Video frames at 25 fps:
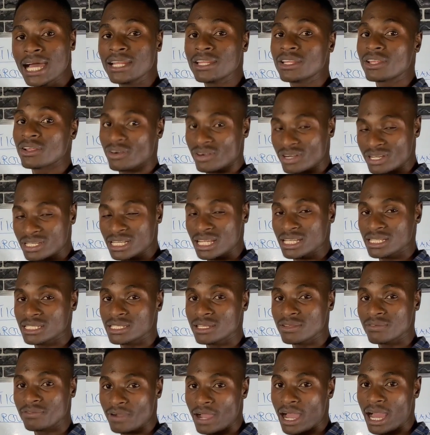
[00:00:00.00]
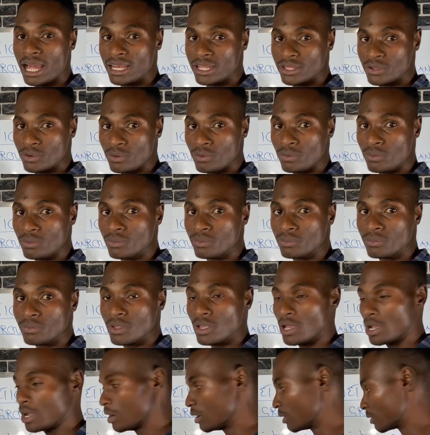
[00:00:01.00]
and the recessive allele.
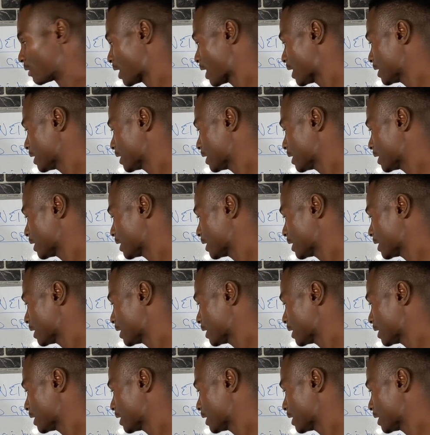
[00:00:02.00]
All